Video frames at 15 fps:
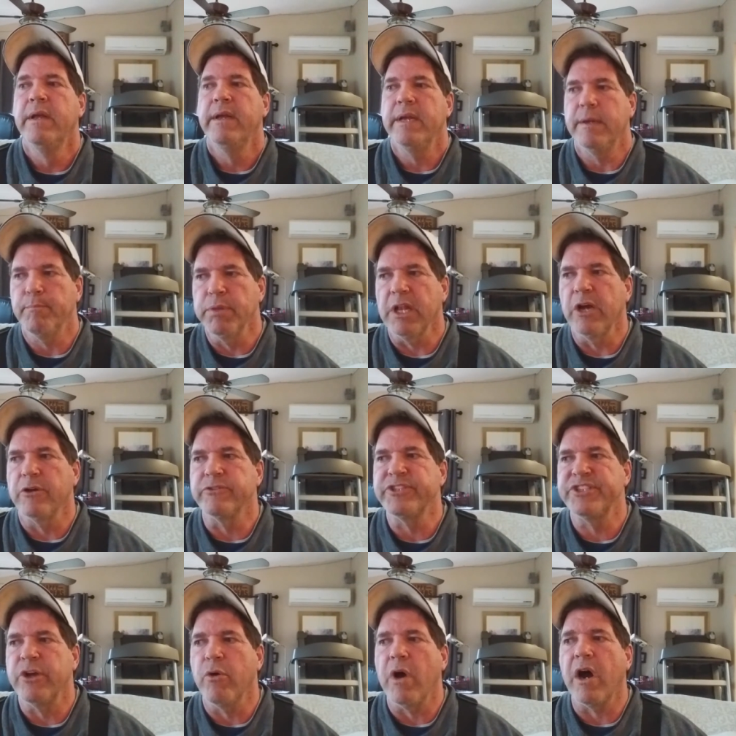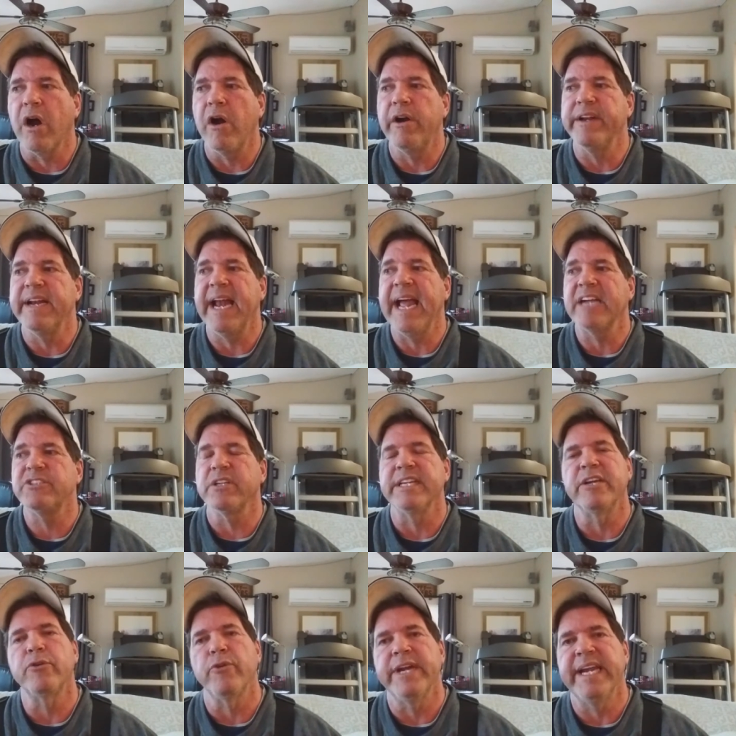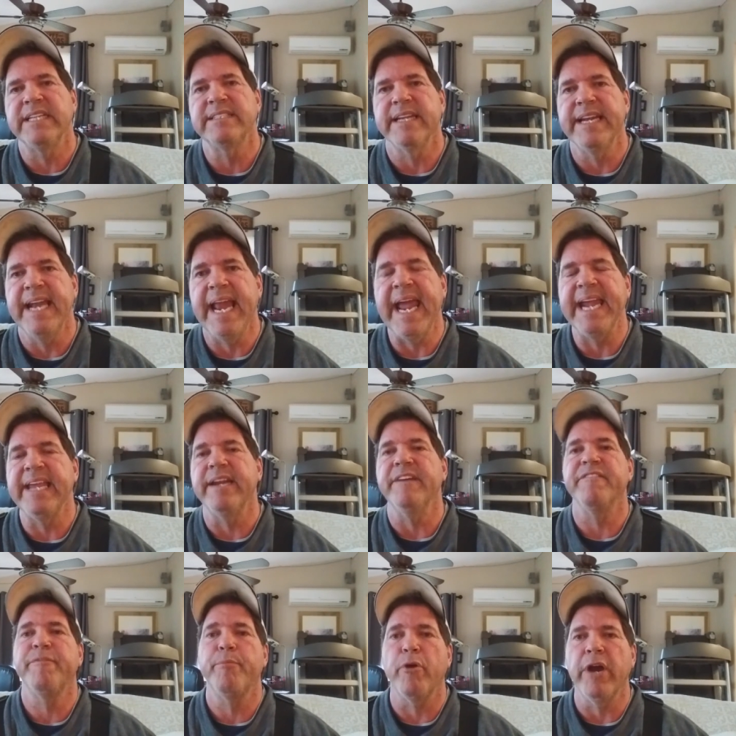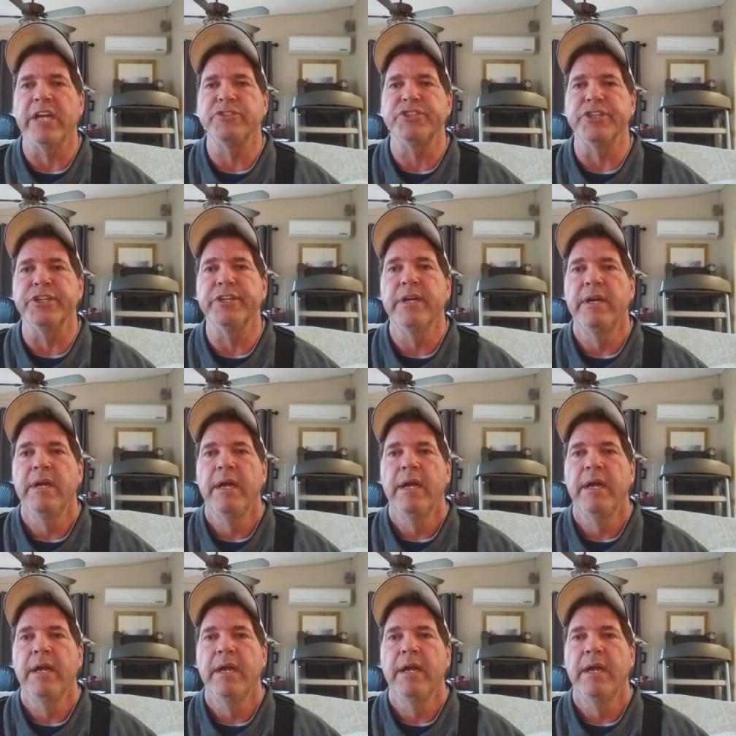it blows so hard it actually creates a negative pressure